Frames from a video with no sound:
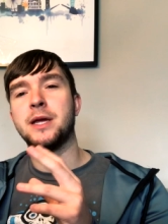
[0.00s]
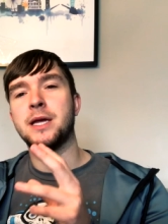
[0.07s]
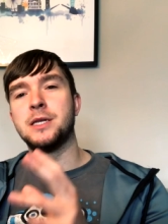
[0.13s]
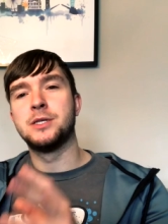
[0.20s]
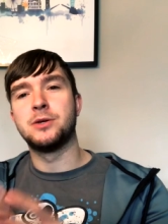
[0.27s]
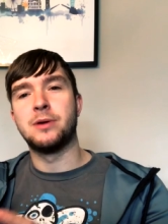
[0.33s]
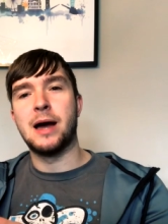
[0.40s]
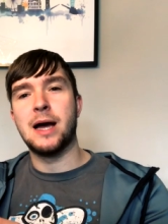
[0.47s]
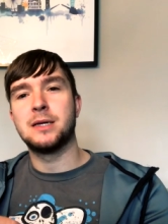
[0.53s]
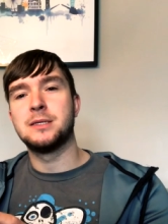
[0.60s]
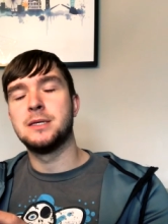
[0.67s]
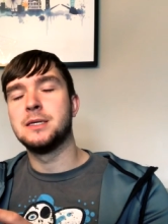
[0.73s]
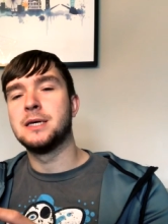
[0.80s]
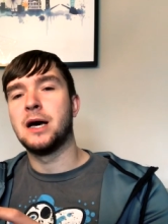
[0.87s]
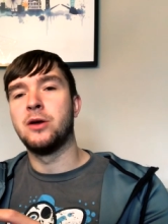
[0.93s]
they
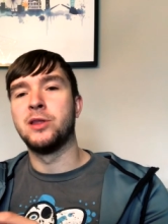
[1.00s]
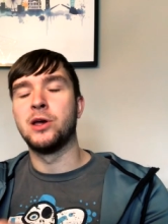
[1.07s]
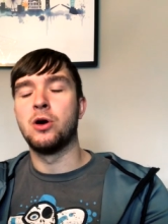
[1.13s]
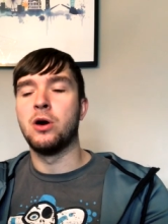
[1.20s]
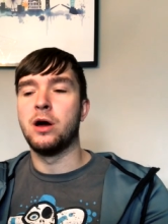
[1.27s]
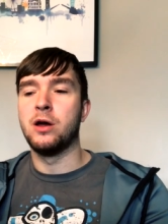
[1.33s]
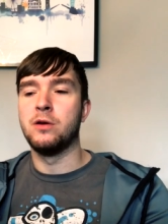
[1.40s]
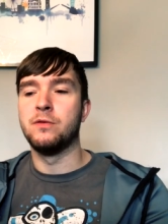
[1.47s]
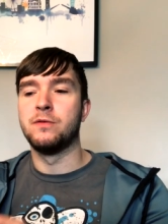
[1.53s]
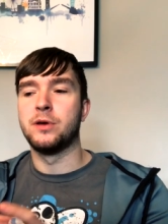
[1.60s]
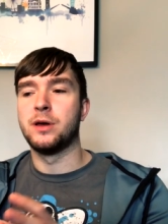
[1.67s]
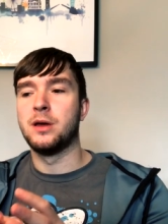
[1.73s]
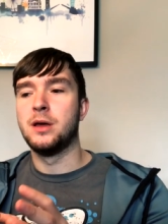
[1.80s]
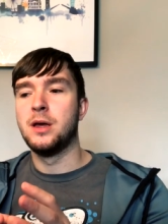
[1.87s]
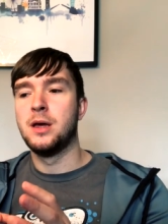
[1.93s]
interacted, how they got
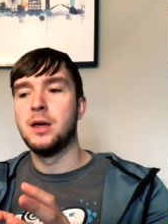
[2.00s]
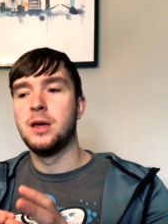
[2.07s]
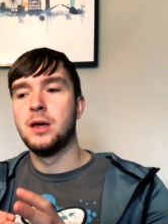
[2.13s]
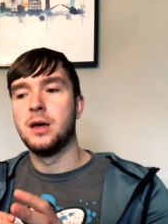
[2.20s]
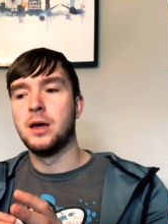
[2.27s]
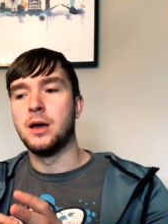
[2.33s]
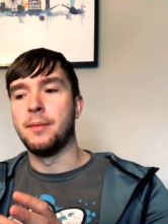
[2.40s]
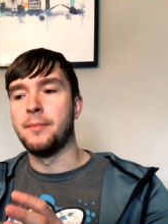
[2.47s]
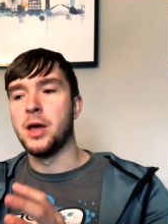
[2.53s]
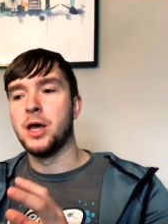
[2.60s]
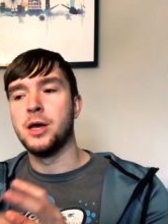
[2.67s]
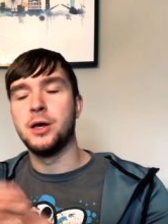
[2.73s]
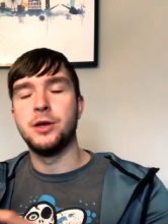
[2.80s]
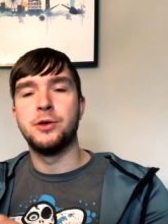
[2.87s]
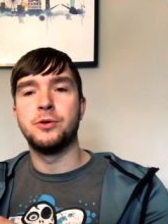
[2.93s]
over um,
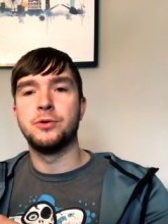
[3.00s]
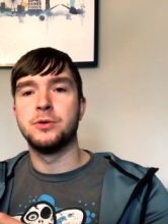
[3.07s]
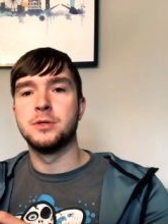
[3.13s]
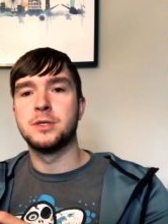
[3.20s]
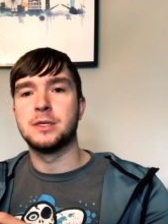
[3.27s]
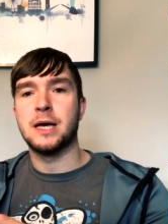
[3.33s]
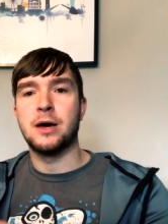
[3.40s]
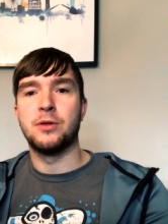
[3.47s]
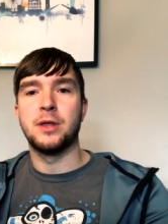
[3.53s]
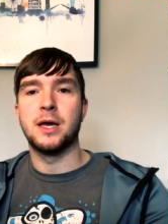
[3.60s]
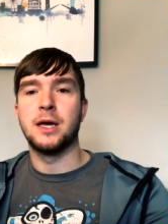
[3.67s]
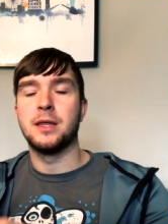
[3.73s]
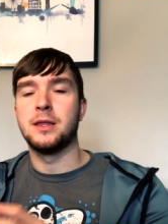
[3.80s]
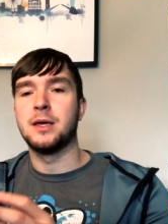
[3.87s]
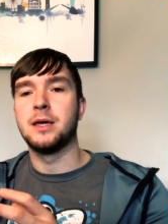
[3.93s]
hurdles, how
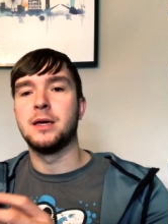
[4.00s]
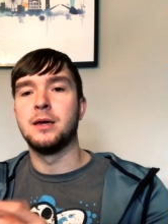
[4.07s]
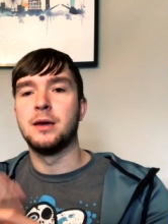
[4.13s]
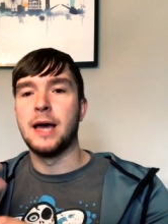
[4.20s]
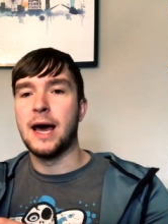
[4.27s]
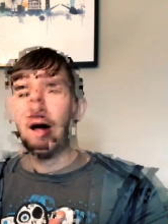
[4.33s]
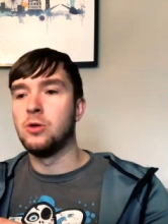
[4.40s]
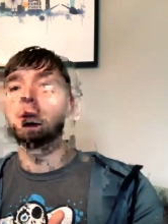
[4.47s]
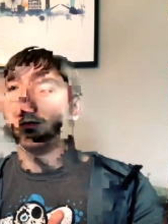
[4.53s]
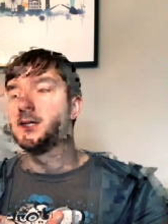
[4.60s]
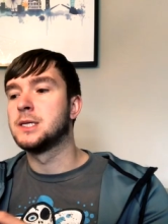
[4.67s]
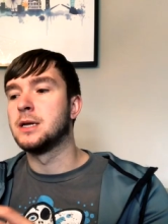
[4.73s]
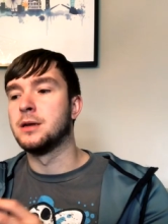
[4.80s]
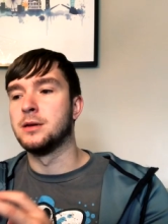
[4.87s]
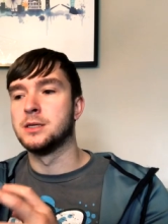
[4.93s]
they, they
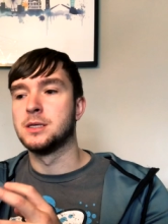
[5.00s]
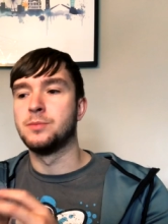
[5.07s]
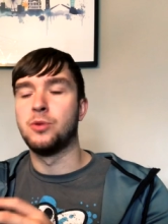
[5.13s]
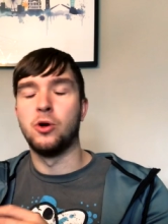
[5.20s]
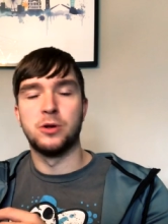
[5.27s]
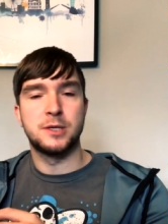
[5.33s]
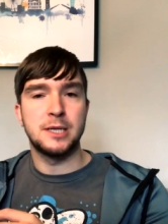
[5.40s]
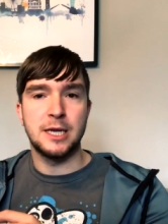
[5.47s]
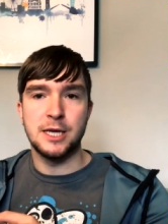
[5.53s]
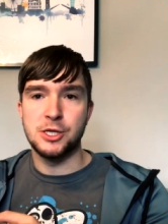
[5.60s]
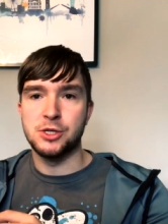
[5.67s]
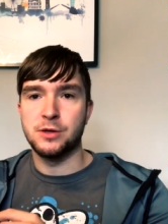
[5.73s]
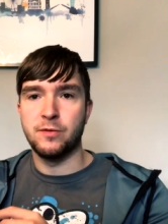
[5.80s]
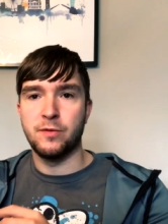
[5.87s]
helped and supported each